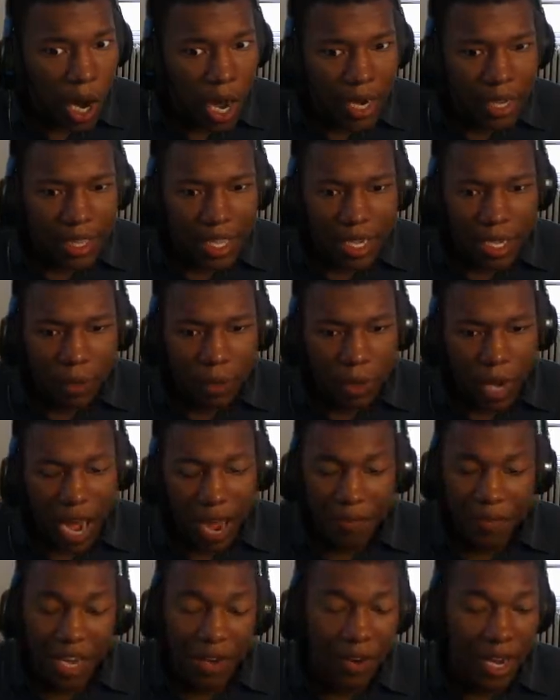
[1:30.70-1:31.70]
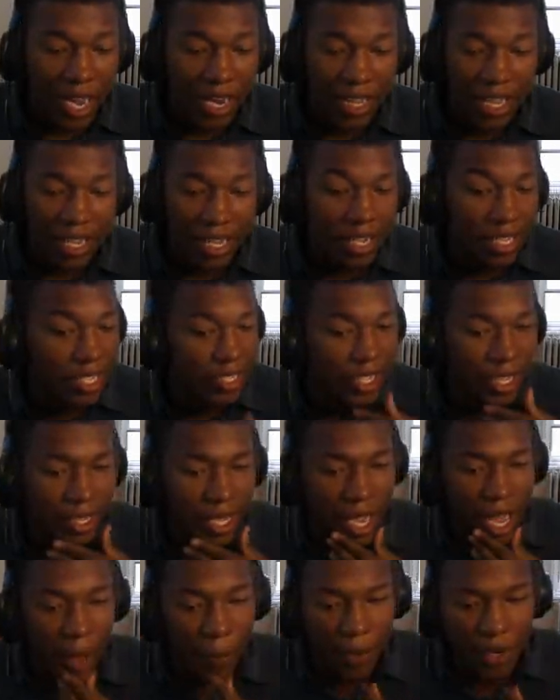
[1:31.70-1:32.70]
How did that? I've never had like a glitch like
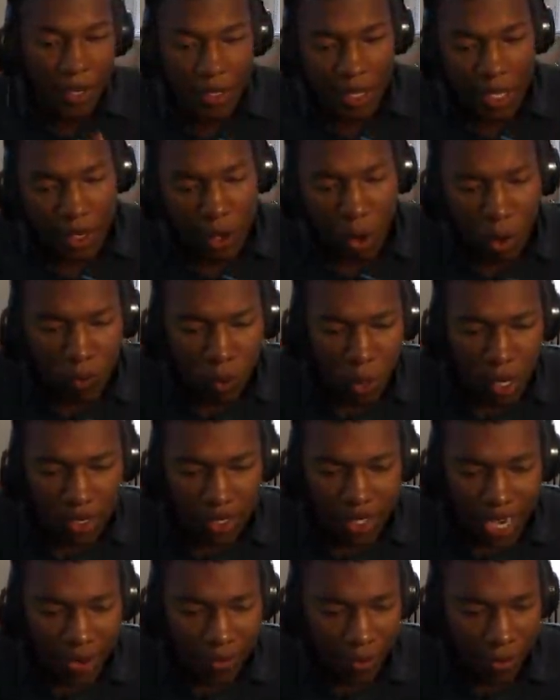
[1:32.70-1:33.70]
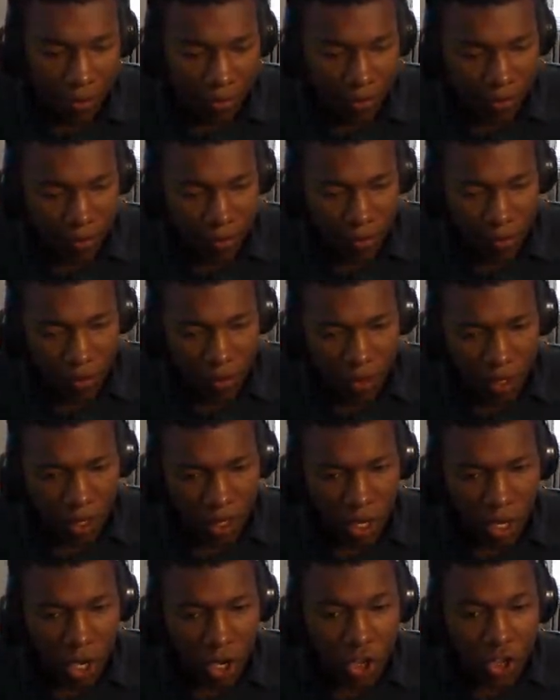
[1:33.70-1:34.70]
that happen in, in Overwatch ever.
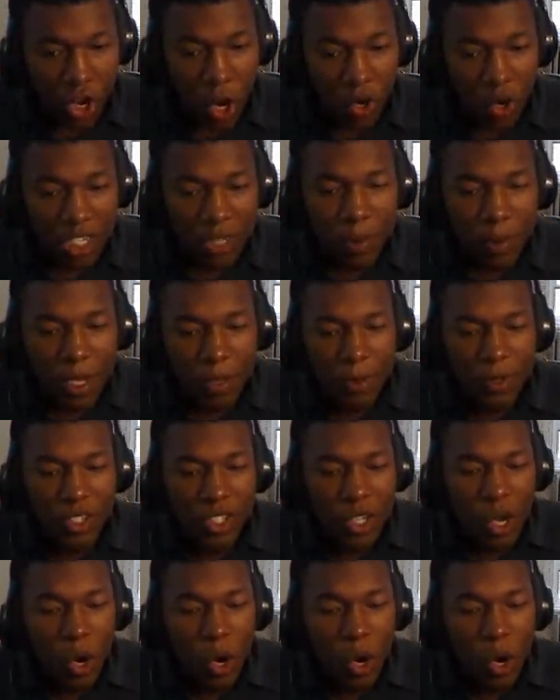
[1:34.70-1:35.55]
Yo, this must be